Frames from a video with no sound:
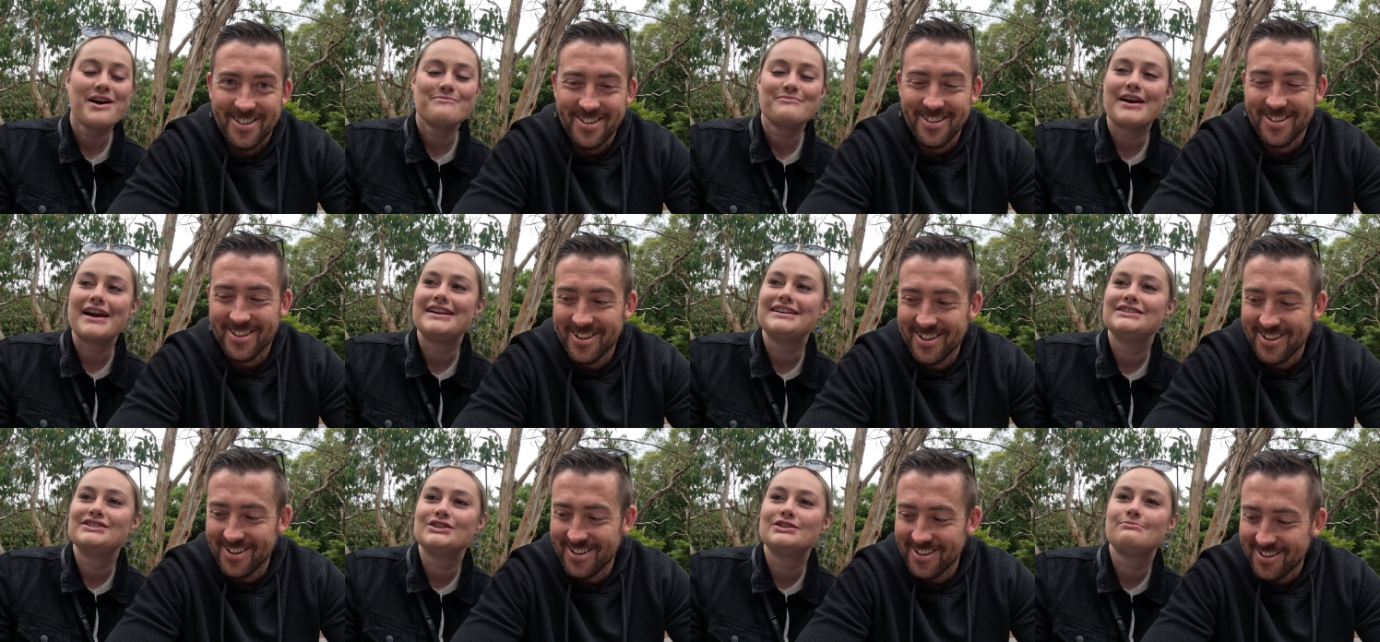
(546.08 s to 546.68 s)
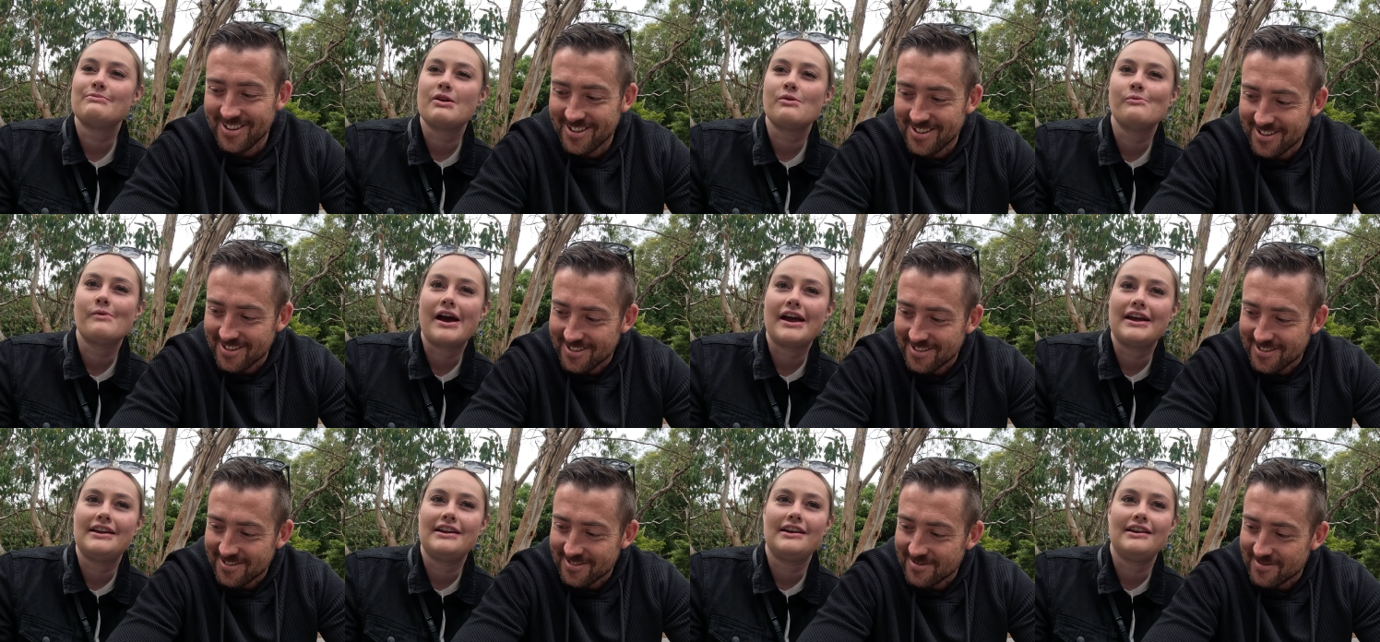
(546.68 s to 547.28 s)
Speaker 1: Braden's just been
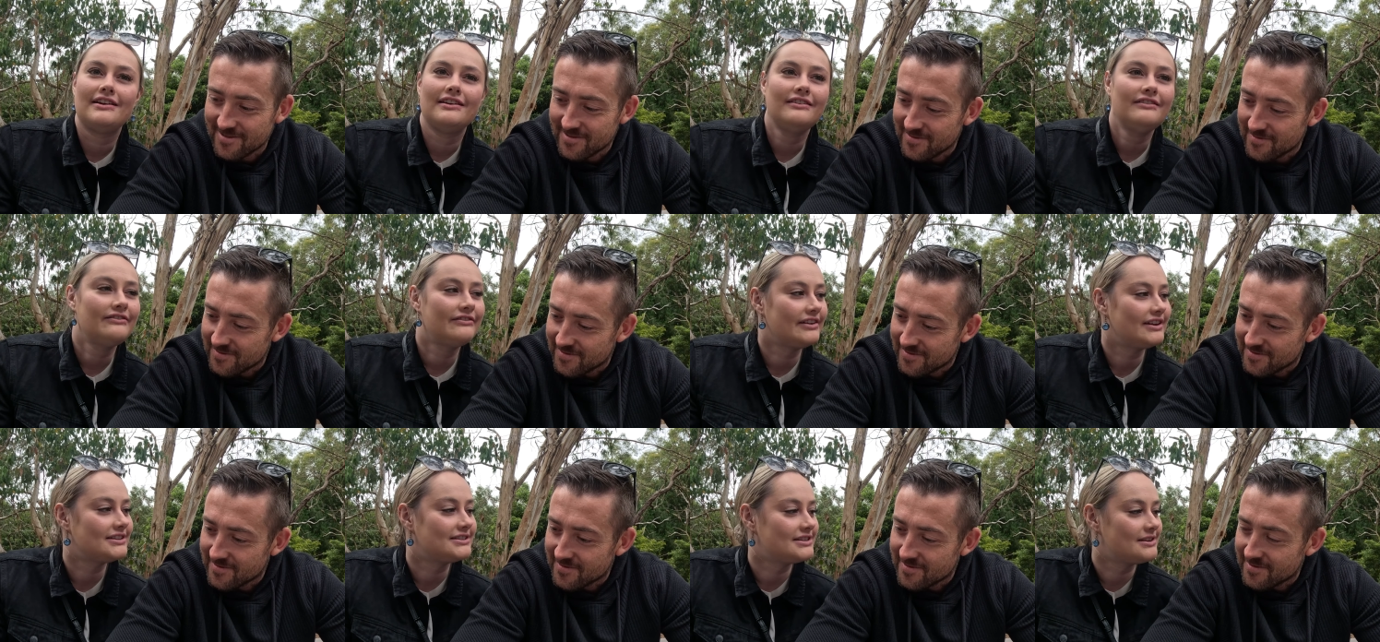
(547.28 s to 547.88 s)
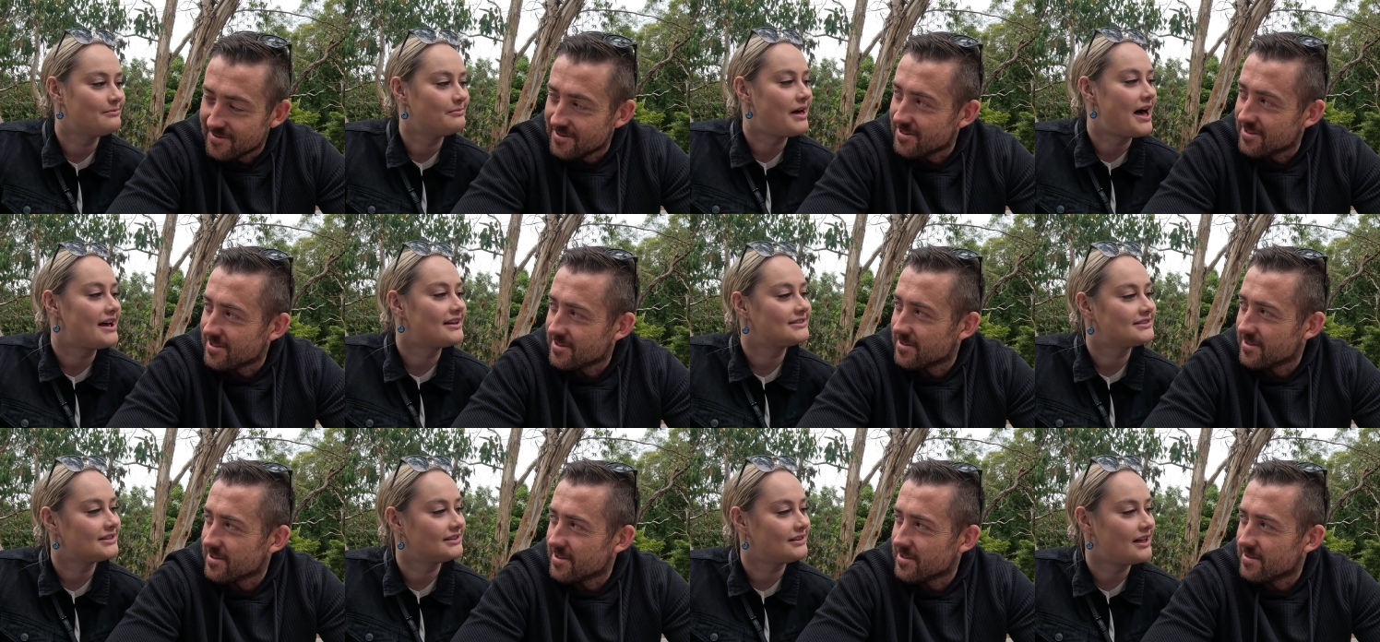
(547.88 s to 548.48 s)
waiting for some
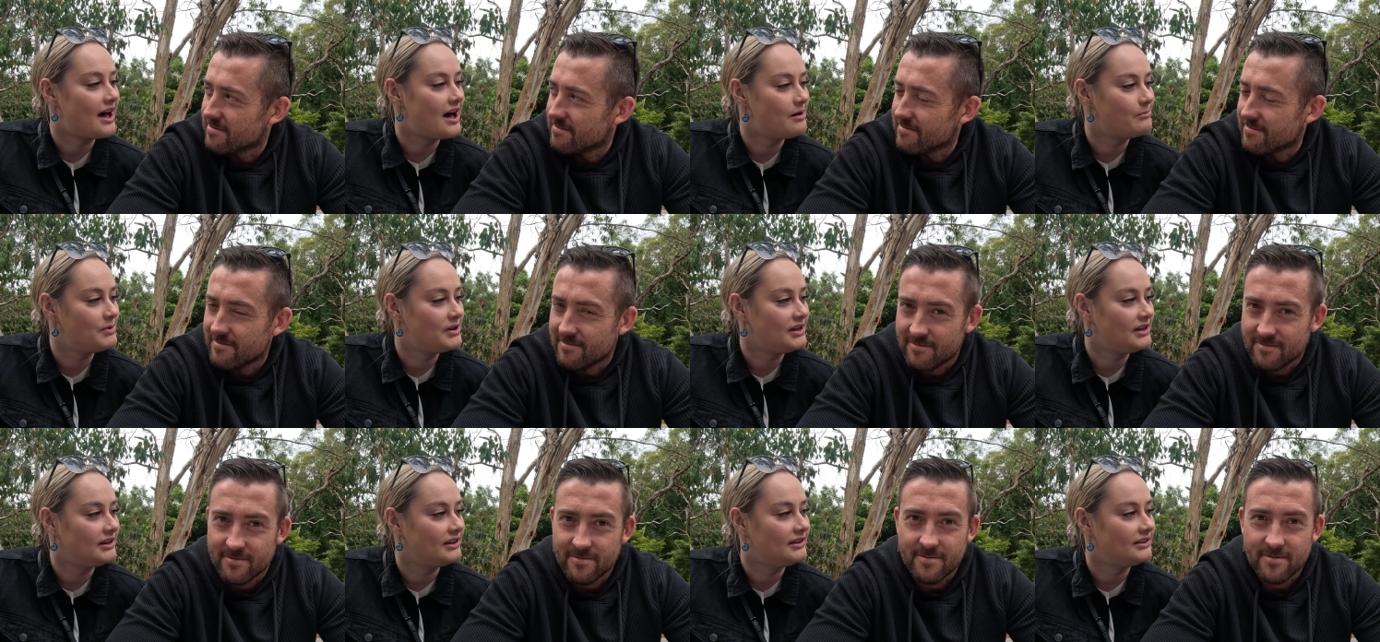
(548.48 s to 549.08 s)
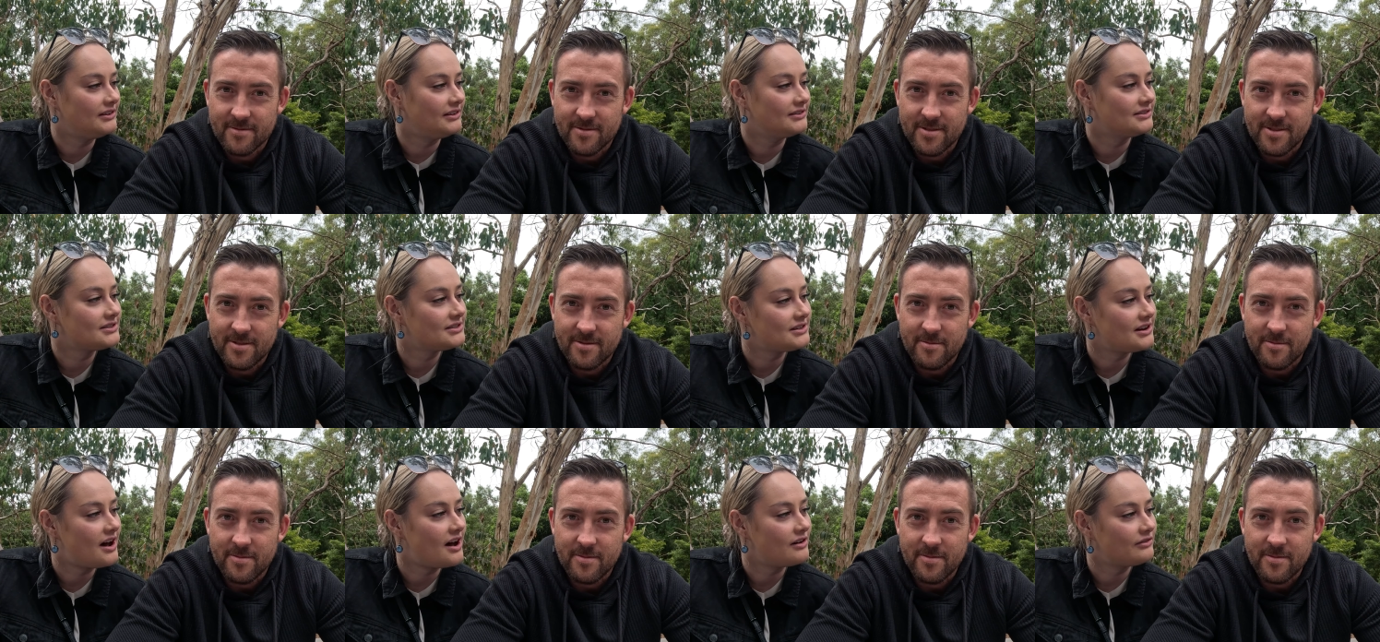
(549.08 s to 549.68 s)
like salami and
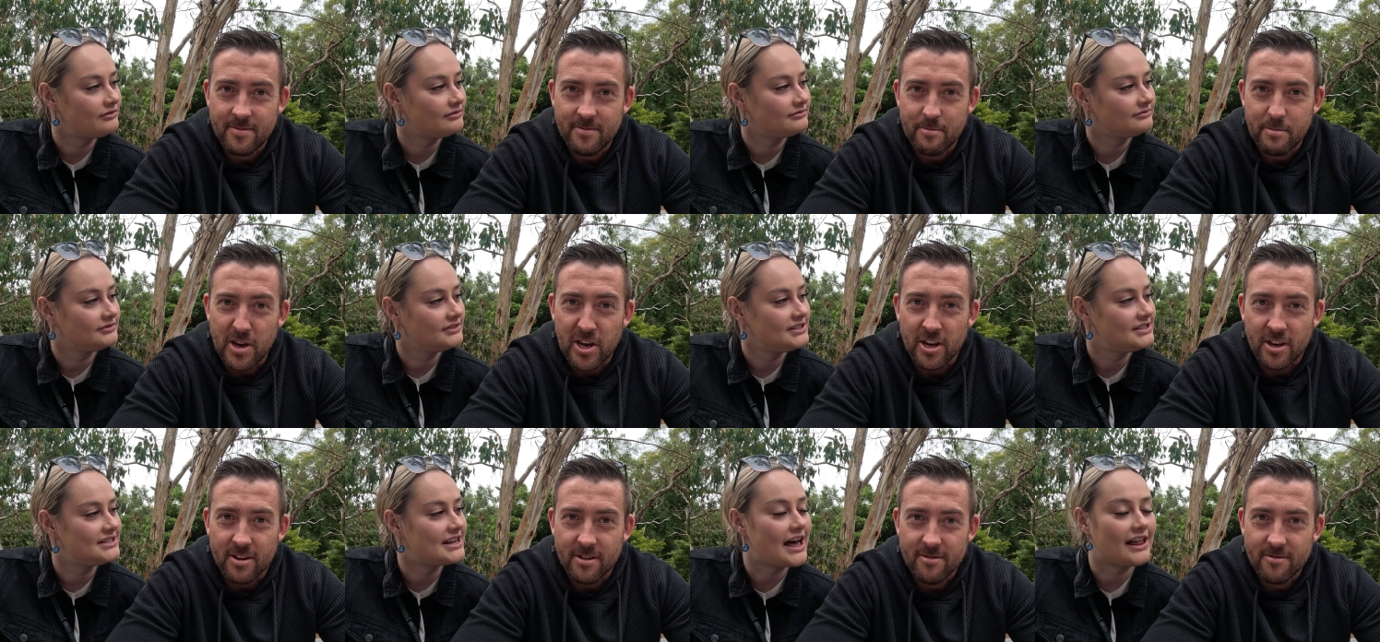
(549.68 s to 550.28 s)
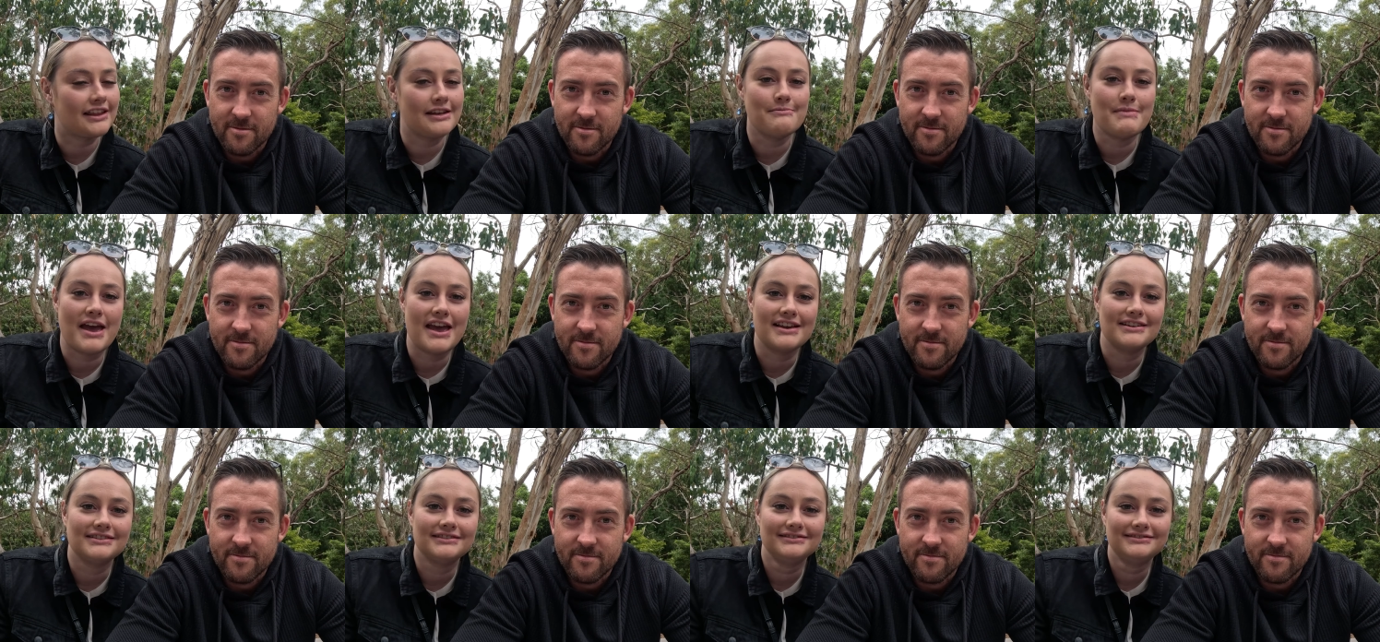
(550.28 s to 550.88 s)
stuff. Meat. Deli
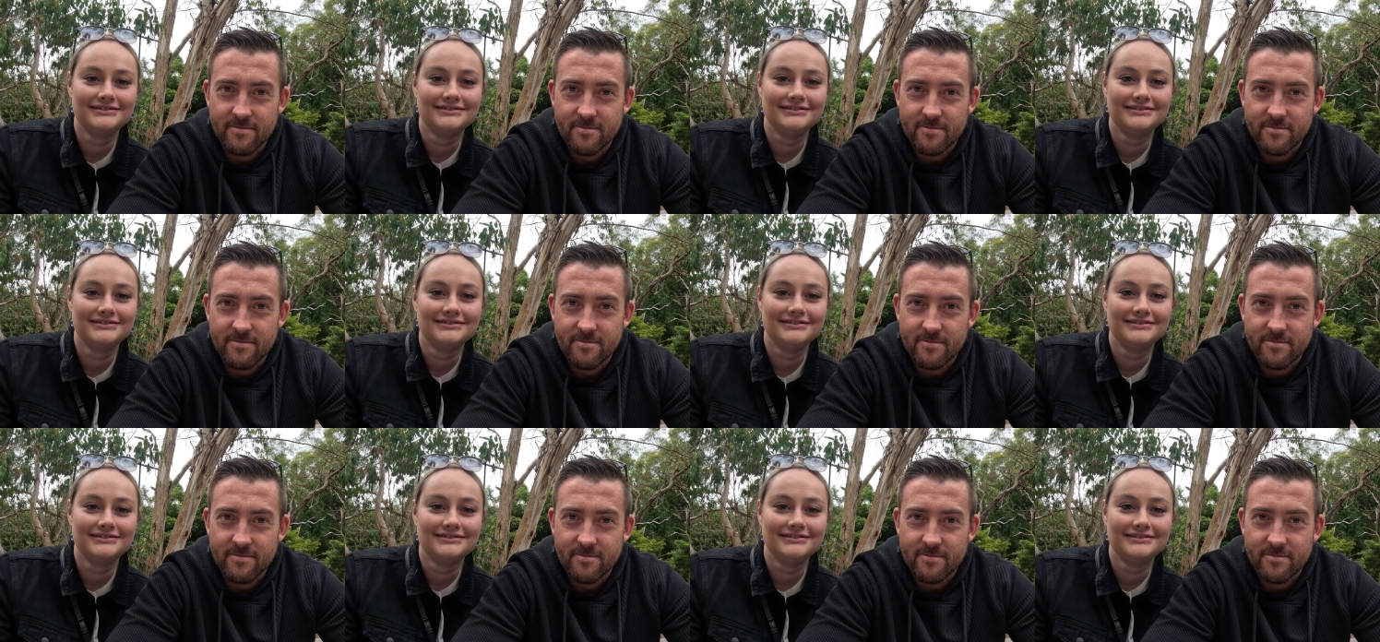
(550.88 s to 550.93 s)
meat.